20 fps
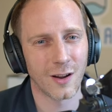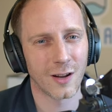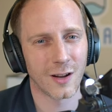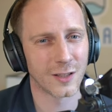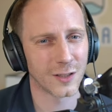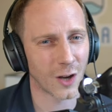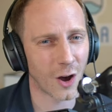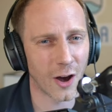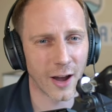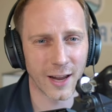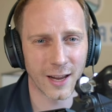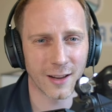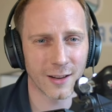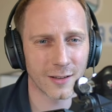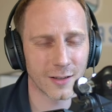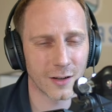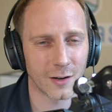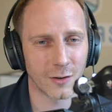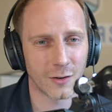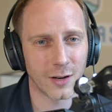tired
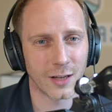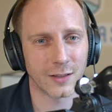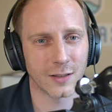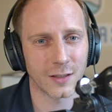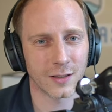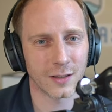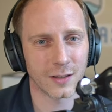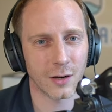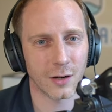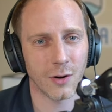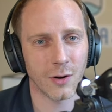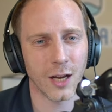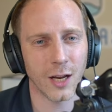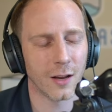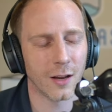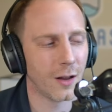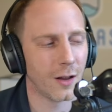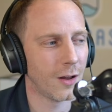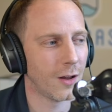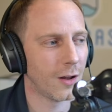and unnecessary
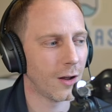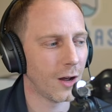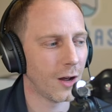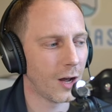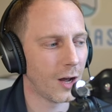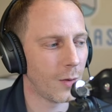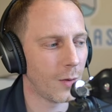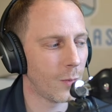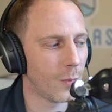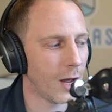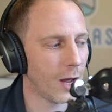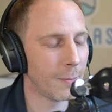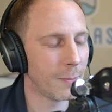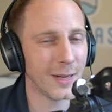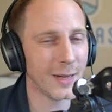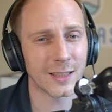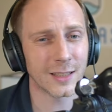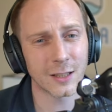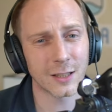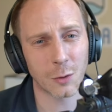um, and
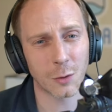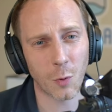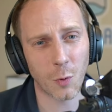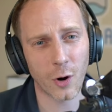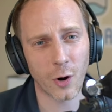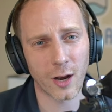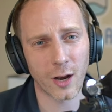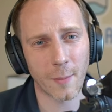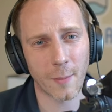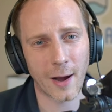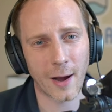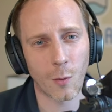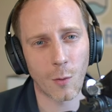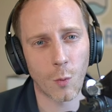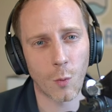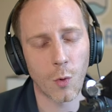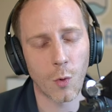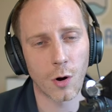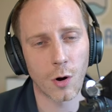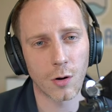misses the point about
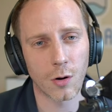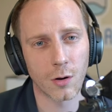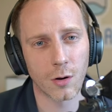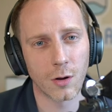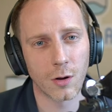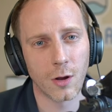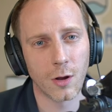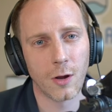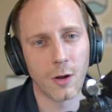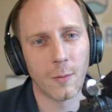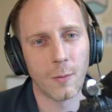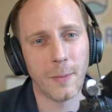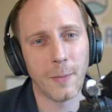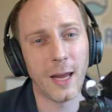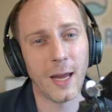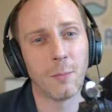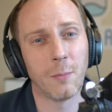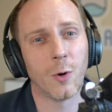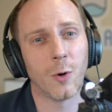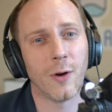what
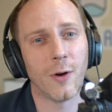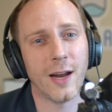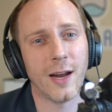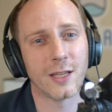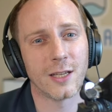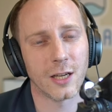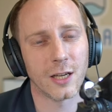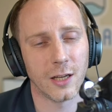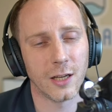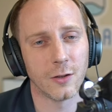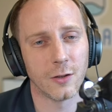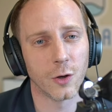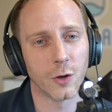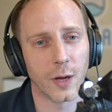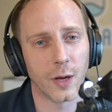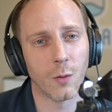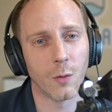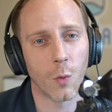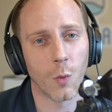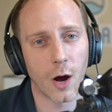people are actually
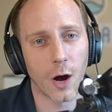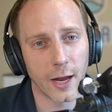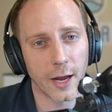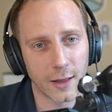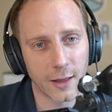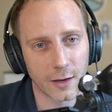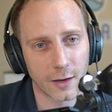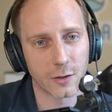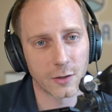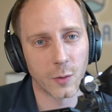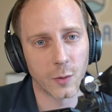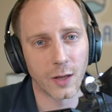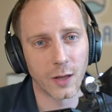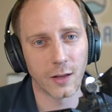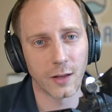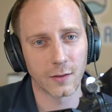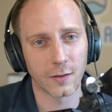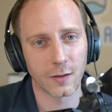doing, why they're doing these